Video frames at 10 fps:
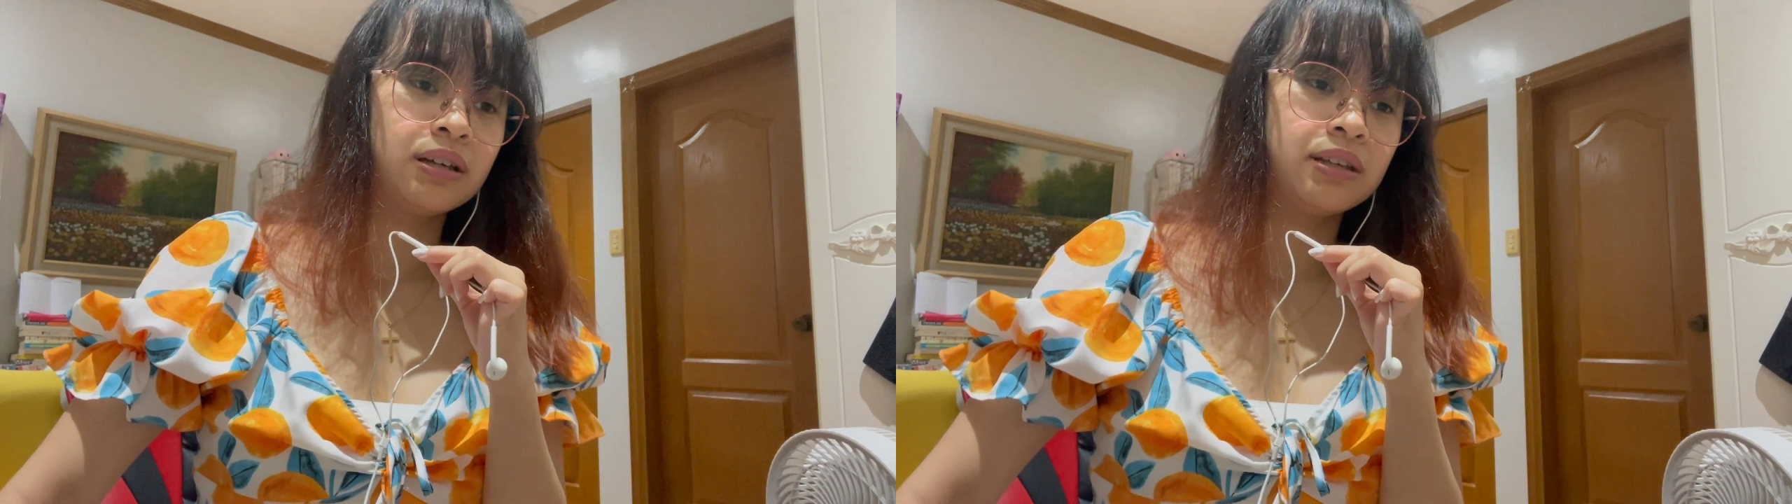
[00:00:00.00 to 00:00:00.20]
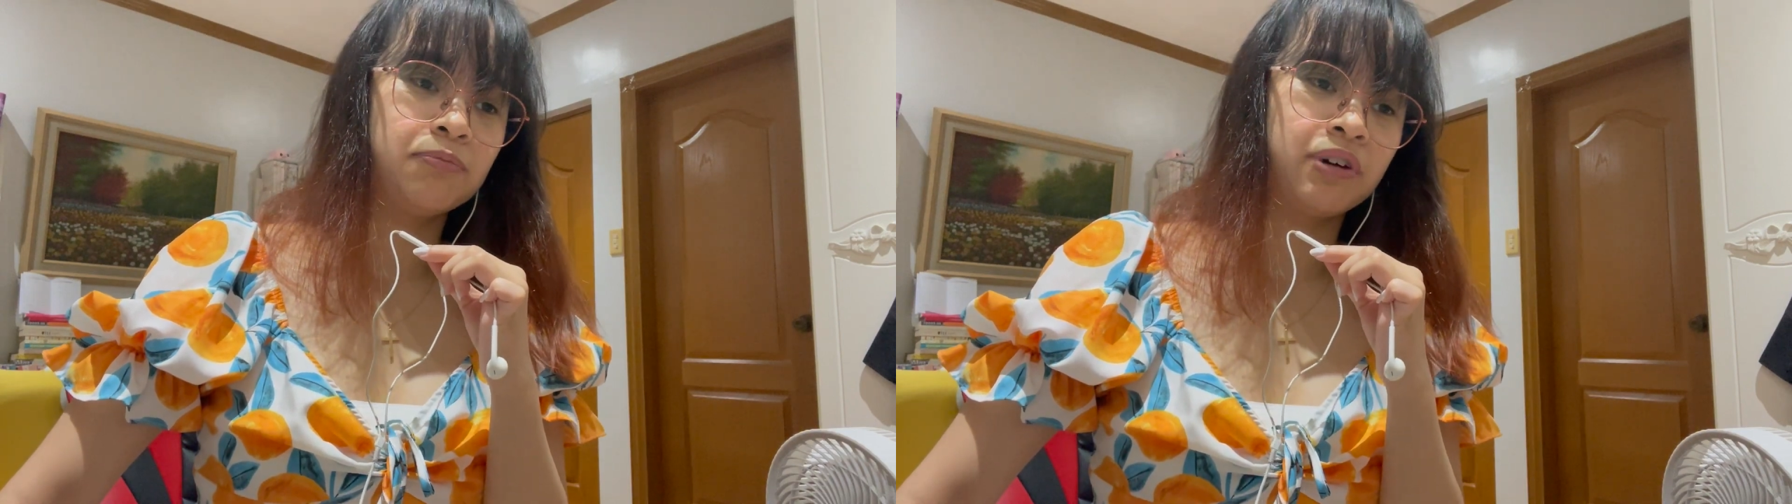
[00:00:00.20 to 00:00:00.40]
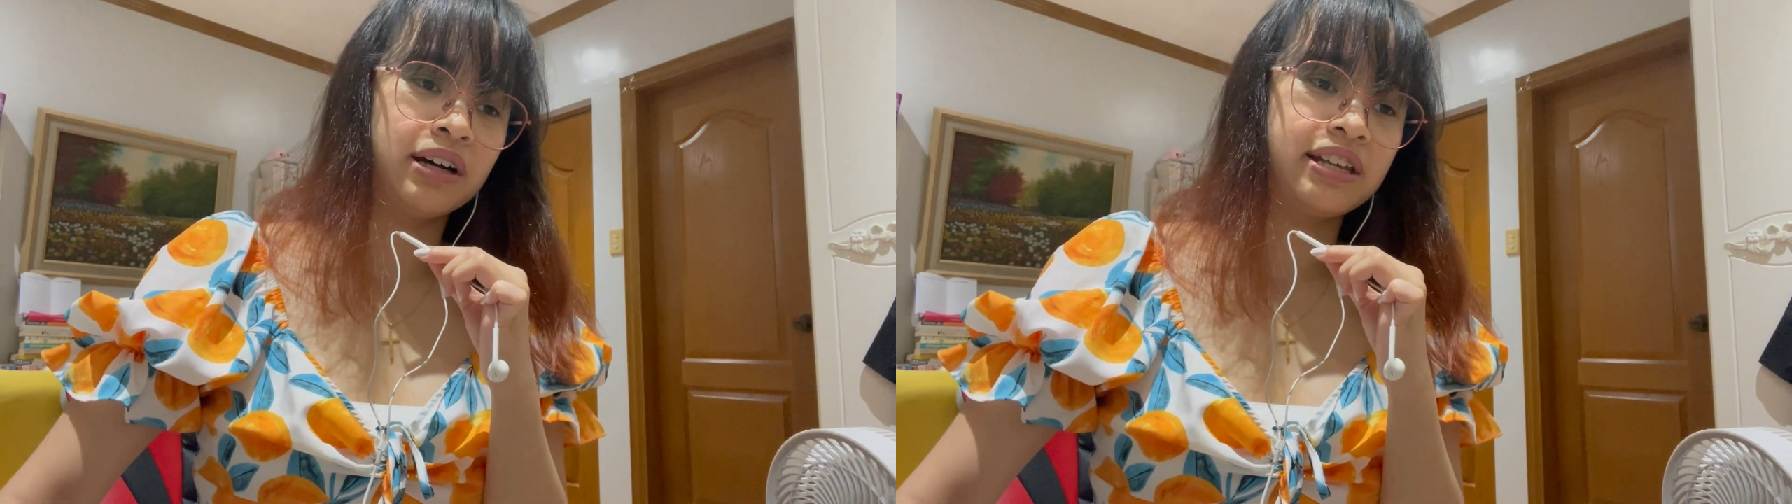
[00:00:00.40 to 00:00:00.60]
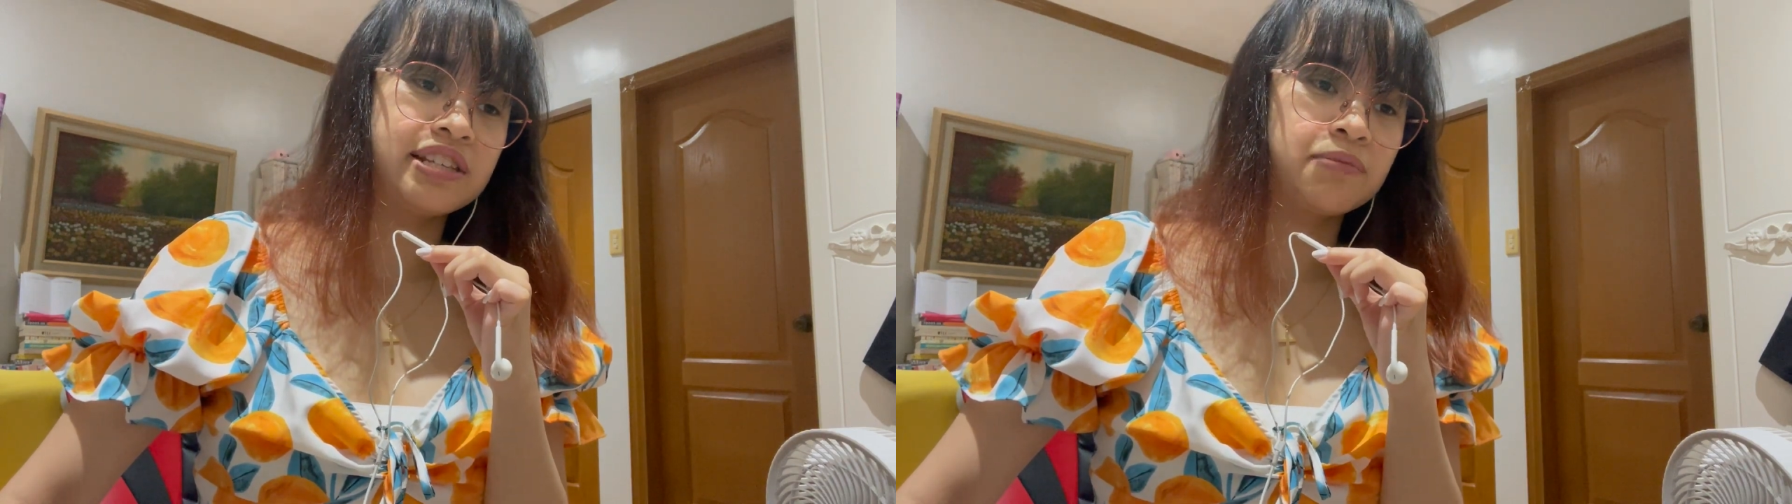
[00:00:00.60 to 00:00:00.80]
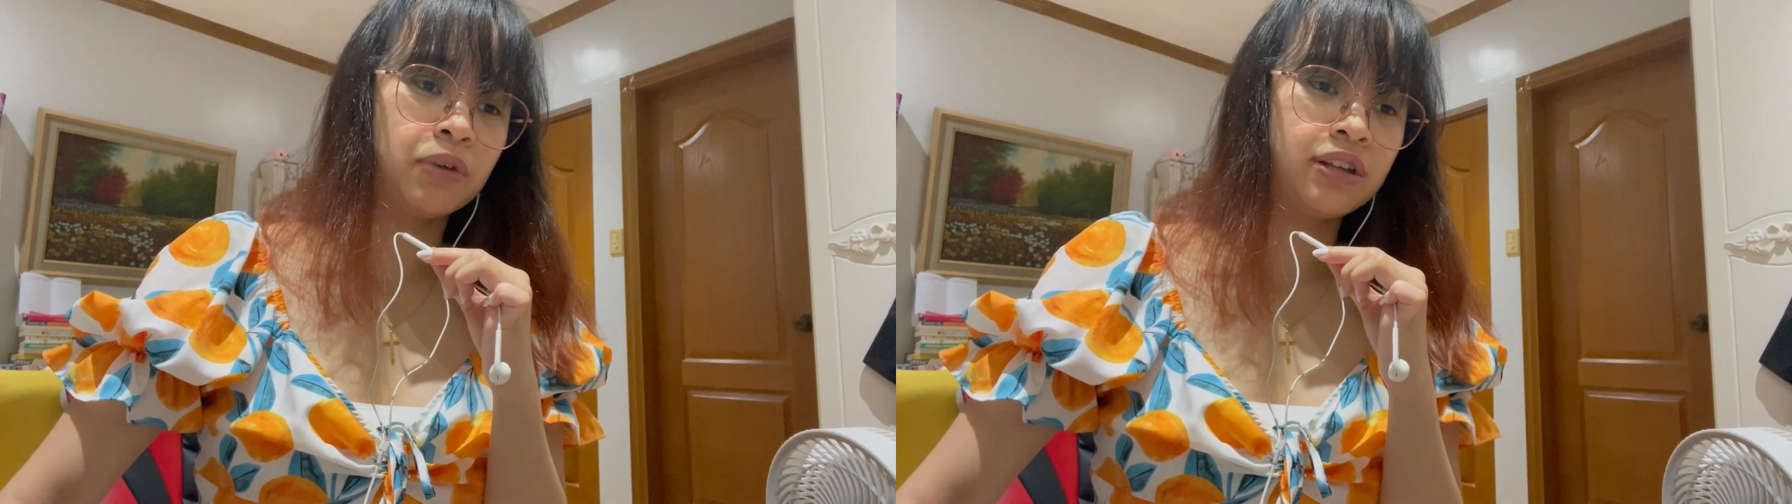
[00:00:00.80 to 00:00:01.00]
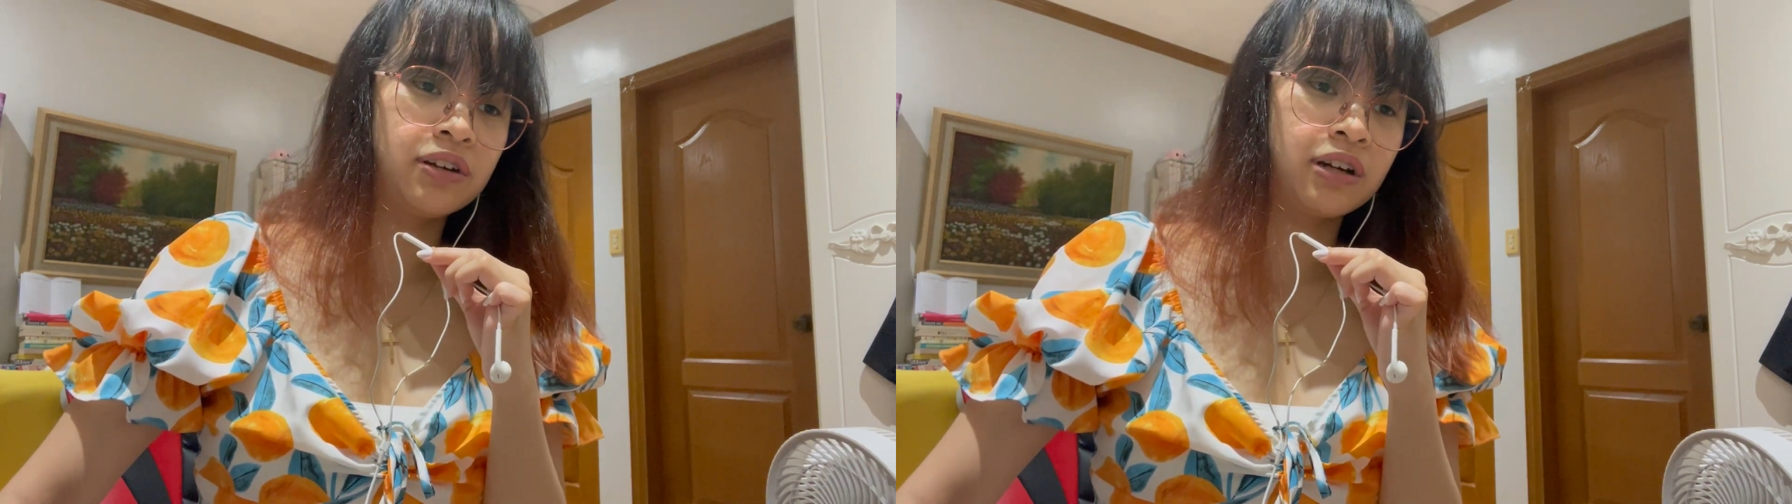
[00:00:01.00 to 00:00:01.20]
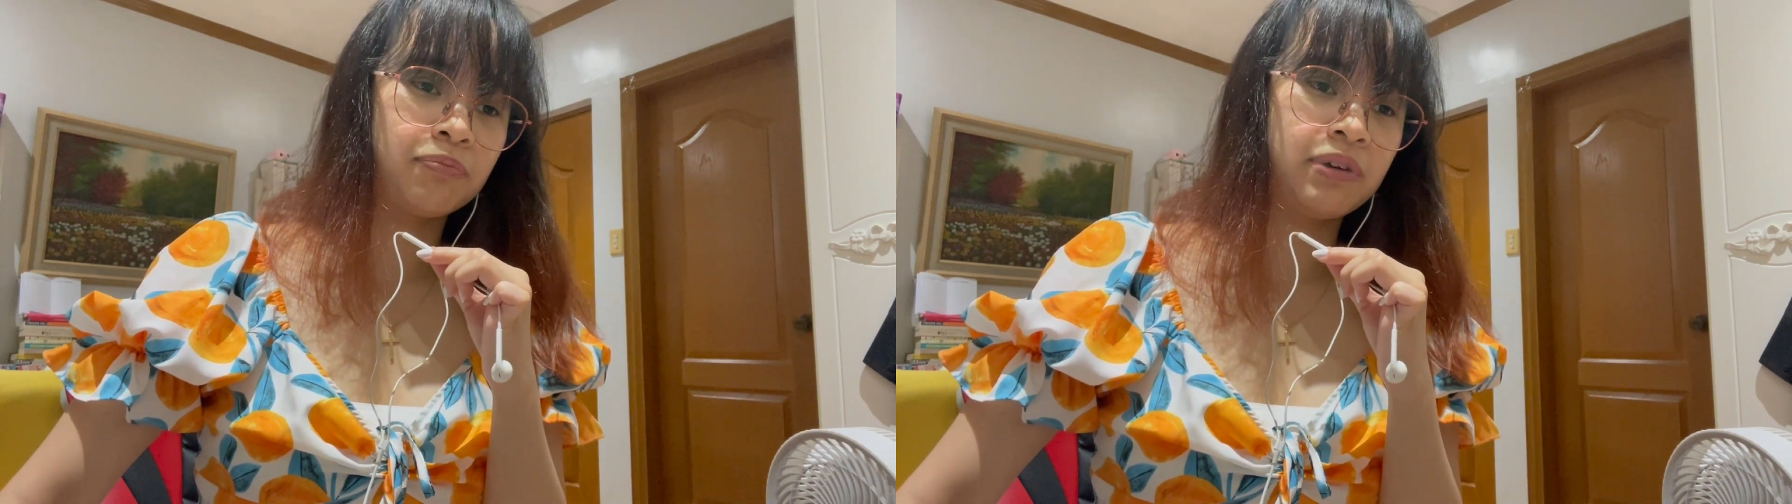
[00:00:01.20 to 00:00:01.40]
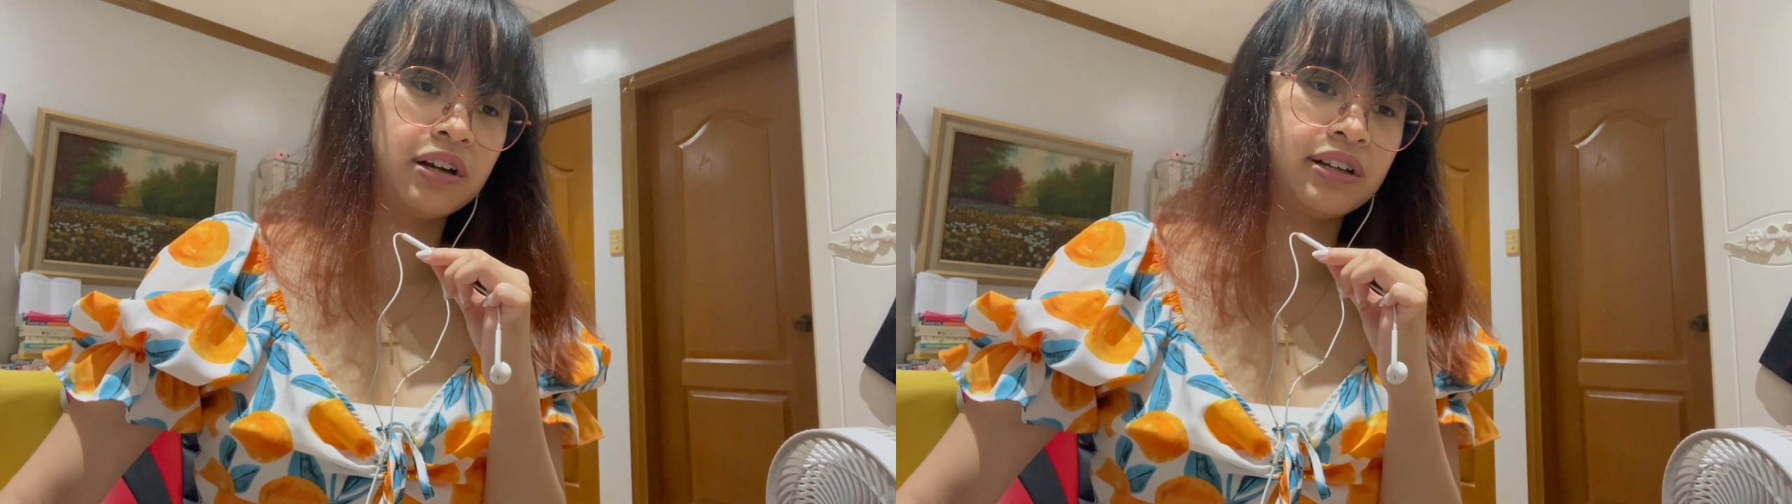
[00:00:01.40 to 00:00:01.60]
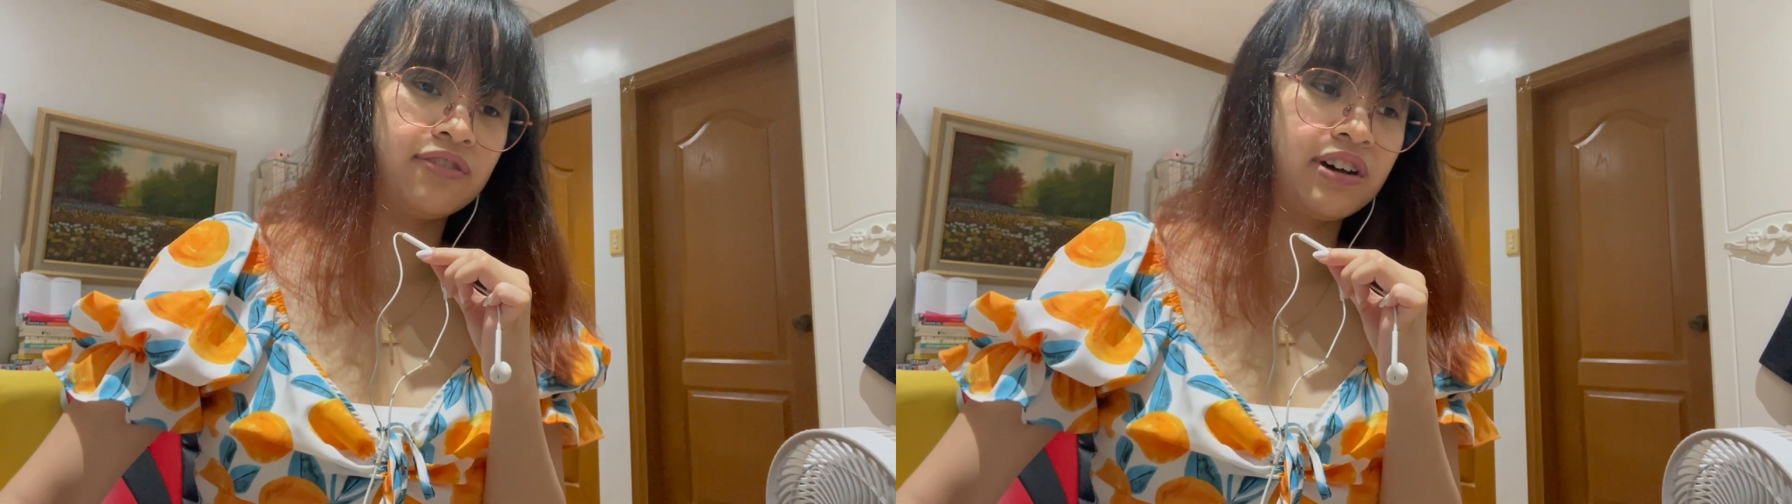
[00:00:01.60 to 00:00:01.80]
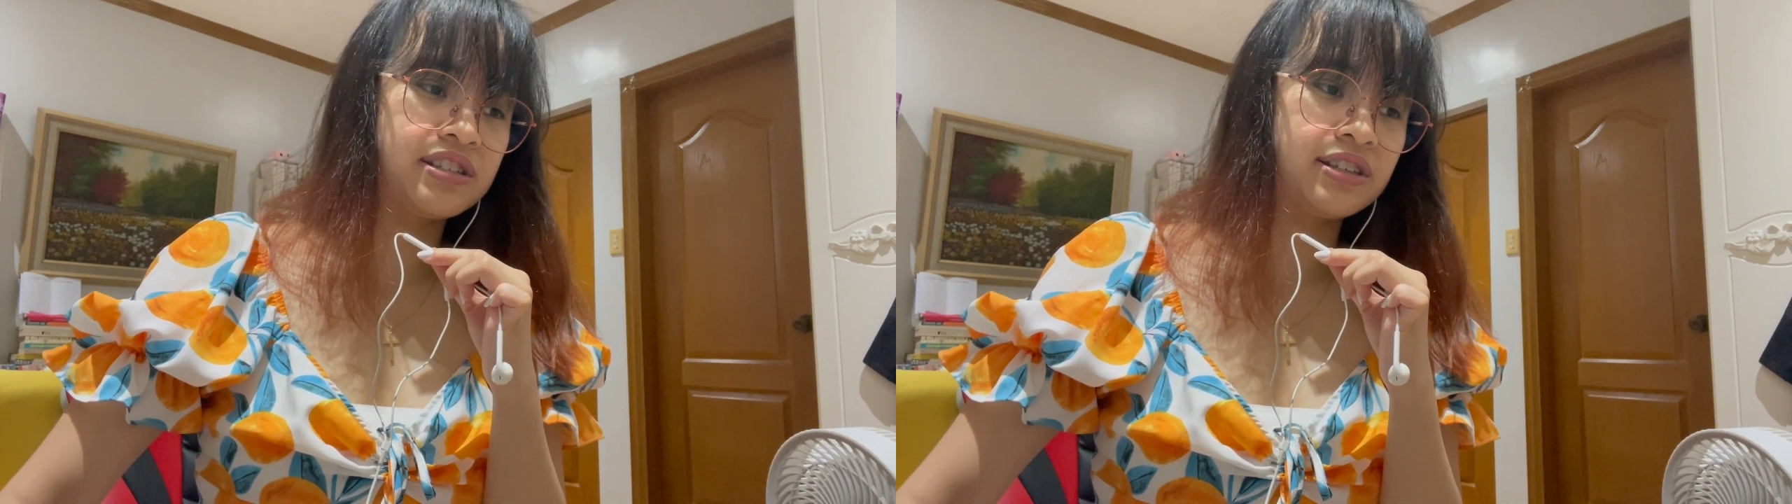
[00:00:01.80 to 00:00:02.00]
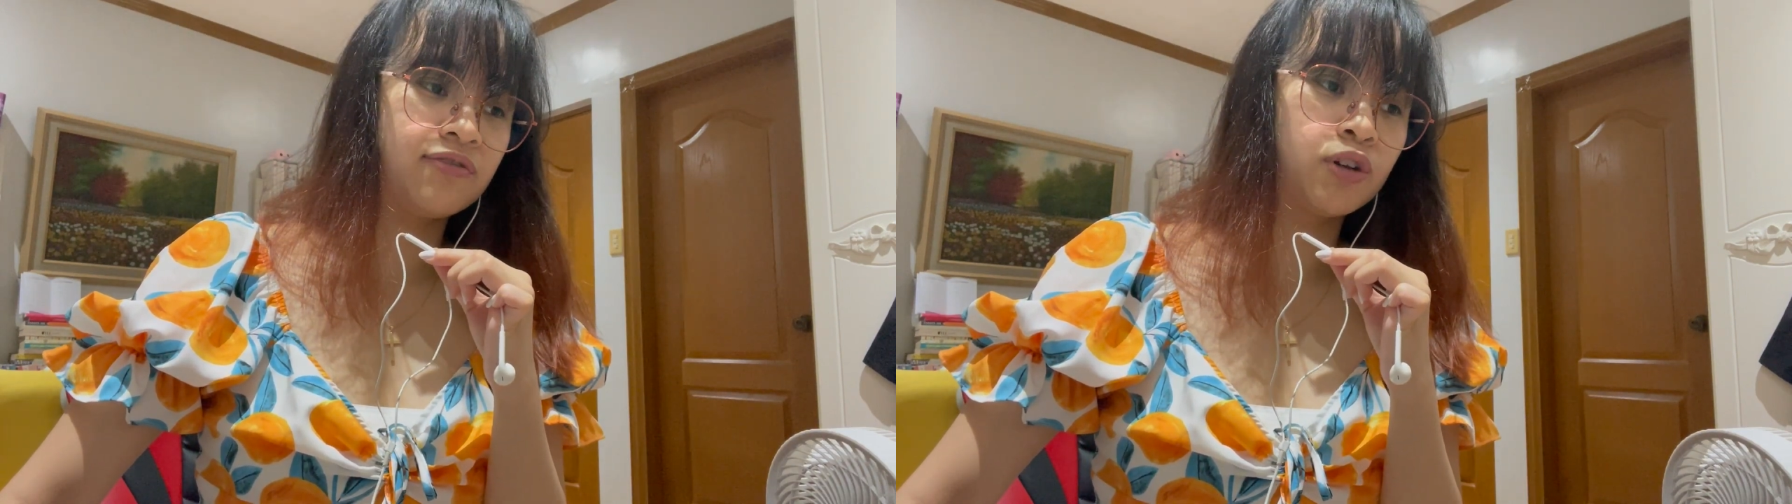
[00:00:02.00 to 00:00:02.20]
But his mother appeared defensive